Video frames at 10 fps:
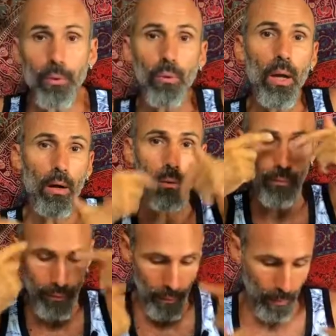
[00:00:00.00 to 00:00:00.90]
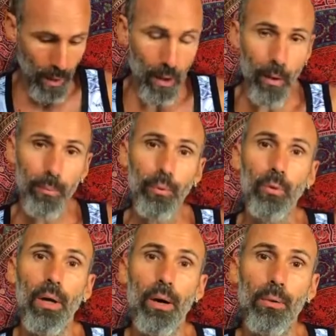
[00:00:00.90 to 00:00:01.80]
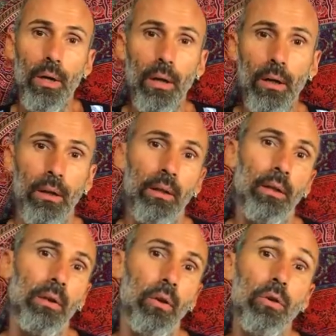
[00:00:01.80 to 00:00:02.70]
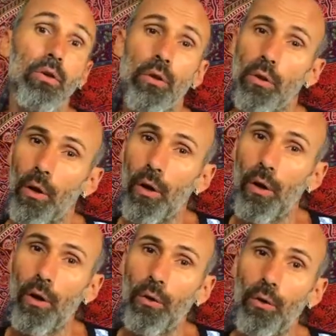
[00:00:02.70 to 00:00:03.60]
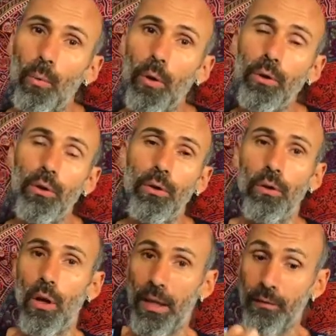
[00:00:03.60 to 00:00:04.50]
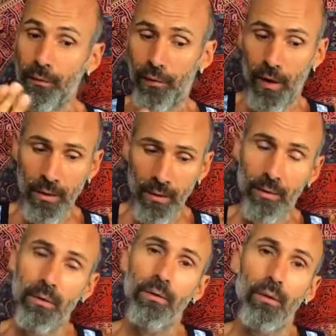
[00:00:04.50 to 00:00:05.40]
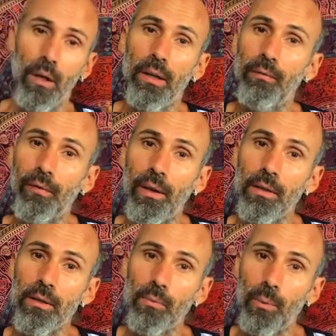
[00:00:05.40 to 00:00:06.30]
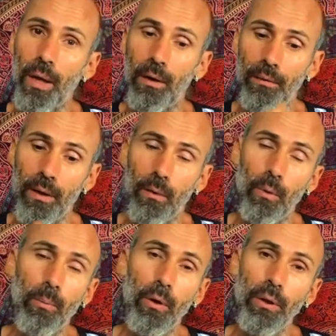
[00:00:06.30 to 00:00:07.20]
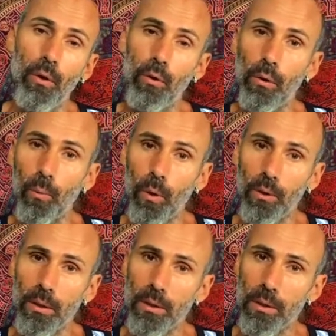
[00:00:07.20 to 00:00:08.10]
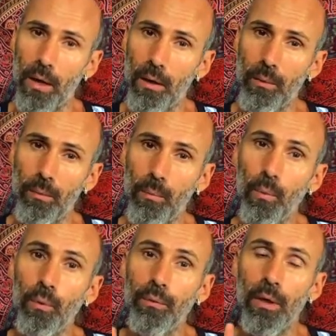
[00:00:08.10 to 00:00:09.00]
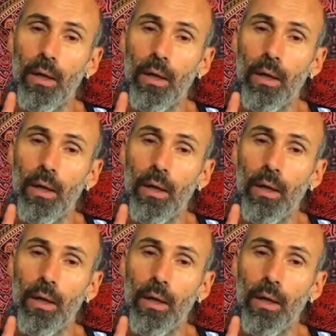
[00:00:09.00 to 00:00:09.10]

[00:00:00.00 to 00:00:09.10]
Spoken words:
to down, from up to down. Also the water, the lymphas we have in our body, all the waters are moved.